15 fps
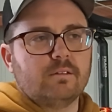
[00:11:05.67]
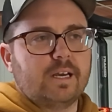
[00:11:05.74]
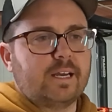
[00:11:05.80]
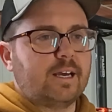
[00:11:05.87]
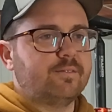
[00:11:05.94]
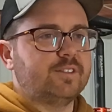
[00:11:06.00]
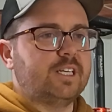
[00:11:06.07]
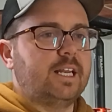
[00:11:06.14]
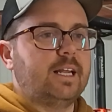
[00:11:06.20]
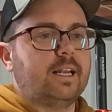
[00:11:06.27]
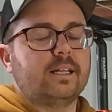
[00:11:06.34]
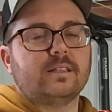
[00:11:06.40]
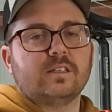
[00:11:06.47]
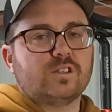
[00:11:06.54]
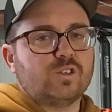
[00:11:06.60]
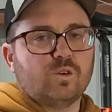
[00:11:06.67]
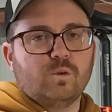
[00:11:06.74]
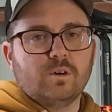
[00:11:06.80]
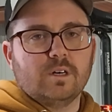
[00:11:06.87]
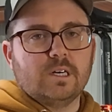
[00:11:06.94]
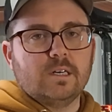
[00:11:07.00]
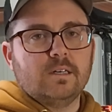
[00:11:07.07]
Like I've seen it at the
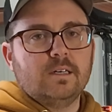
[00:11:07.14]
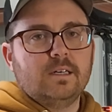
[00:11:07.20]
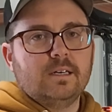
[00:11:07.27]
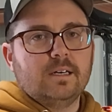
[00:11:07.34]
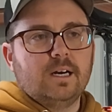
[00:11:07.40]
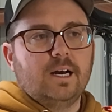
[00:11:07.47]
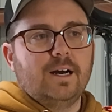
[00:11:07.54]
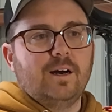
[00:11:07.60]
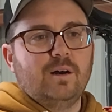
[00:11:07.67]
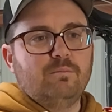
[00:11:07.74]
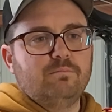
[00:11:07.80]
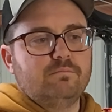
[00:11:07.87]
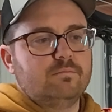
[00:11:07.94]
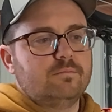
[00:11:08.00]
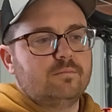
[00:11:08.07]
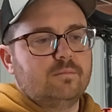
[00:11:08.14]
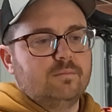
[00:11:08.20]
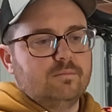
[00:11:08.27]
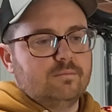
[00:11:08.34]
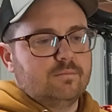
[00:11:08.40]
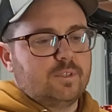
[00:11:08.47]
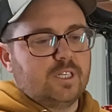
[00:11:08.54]
store
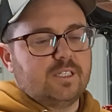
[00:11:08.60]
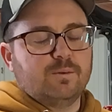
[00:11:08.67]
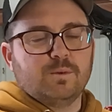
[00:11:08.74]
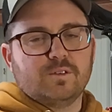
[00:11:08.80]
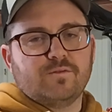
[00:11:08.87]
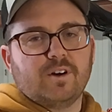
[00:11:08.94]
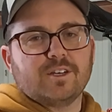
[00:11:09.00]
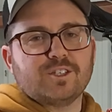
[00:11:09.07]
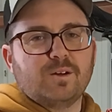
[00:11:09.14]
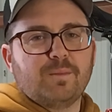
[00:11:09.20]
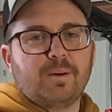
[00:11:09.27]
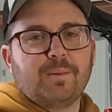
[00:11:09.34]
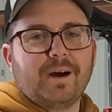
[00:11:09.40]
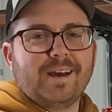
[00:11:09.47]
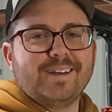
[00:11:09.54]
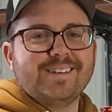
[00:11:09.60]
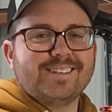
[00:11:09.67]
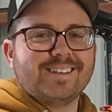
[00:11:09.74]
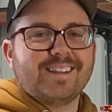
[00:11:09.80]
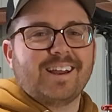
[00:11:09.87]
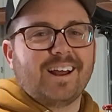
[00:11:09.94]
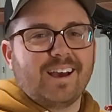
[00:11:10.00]
because it was fresh on my mind,
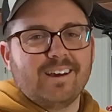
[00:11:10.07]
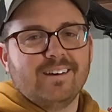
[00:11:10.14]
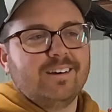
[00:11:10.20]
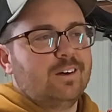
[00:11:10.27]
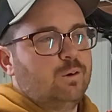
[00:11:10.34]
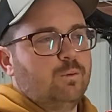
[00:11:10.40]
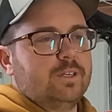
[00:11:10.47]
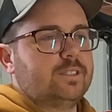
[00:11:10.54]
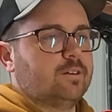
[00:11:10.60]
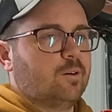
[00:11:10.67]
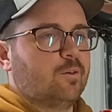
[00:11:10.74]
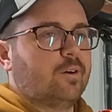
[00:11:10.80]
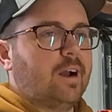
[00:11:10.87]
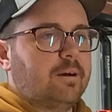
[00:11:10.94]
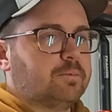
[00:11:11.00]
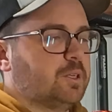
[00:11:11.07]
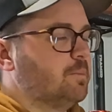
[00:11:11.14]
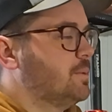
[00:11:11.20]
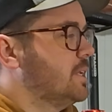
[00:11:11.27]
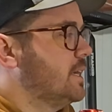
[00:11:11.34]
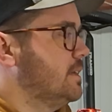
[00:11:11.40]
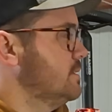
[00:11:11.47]
and then I went to go grab
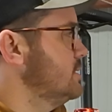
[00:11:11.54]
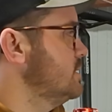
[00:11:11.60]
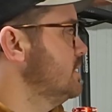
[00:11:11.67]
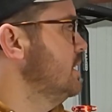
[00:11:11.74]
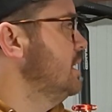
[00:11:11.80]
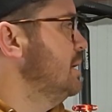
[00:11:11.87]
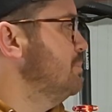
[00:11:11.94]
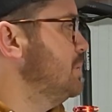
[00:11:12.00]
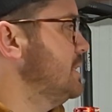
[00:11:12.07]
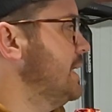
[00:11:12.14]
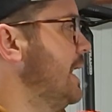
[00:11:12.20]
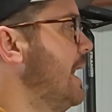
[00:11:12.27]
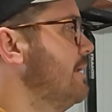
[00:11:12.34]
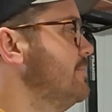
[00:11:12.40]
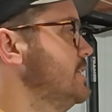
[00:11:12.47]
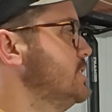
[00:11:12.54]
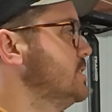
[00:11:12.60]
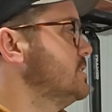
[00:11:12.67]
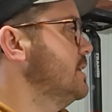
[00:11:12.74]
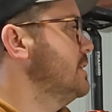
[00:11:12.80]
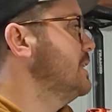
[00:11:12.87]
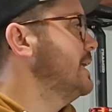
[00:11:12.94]
something else. But they have it
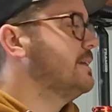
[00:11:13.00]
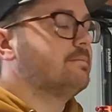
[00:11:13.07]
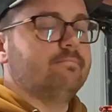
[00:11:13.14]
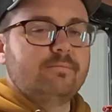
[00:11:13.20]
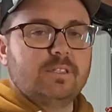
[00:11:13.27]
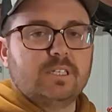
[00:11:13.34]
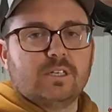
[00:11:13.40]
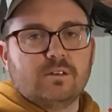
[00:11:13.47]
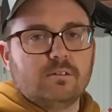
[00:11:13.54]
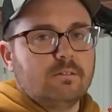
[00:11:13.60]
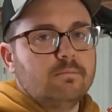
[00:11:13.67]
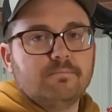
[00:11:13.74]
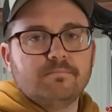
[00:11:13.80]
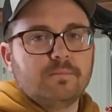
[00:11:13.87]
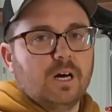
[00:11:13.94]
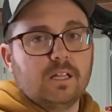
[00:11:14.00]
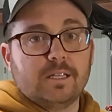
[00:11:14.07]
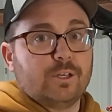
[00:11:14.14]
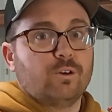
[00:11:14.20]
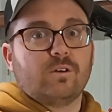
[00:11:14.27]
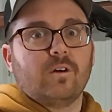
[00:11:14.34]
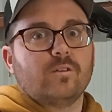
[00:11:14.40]
just at like a little
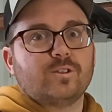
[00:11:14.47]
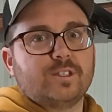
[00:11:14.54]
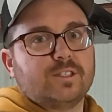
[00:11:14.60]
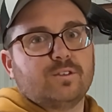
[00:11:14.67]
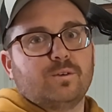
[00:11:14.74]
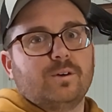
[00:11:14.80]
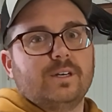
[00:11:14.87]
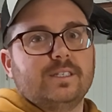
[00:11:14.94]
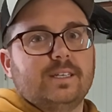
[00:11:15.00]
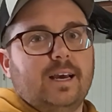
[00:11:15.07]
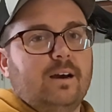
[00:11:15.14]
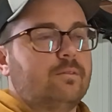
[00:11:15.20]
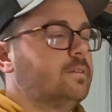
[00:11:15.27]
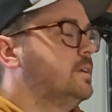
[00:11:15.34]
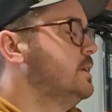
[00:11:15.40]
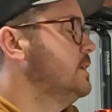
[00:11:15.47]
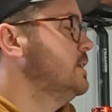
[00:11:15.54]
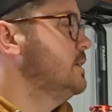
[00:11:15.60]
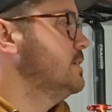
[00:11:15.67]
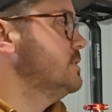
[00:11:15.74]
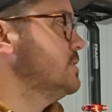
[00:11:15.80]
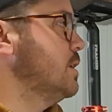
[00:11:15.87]
grocery store in town.
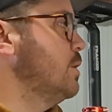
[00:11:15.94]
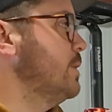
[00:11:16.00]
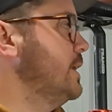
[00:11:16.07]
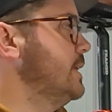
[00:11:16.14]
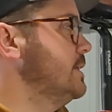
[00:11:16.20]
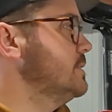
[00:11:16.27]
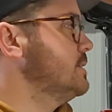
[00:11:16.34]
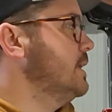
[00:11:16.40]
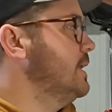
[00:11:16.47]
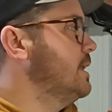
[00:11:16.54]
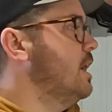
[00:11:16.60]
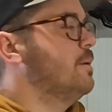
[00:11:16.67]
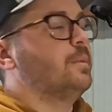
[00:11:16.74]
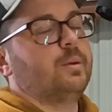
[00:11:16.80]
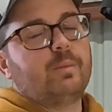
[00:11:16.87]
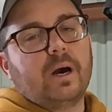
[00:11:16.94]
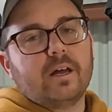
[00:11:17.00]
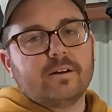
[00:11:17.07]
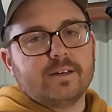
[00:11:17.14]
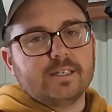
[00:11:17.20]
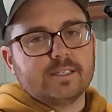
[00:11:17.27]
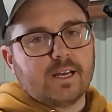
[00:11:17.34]
So it is a common
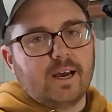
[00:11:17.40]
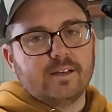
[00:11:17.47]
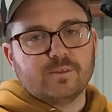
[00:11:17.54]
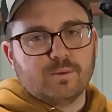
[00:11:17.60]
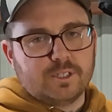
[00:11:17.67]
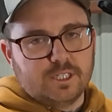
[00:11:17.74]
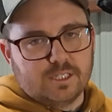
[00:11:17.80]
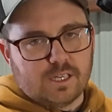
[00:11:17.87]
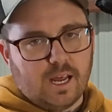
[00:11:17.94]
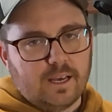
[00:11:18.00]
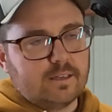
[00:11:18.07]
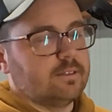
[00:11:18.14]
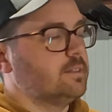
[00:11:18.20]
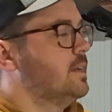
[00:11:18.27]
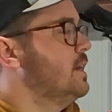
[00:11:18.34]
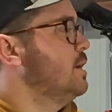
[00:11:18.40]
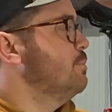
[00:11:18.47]
battery size, which is nice.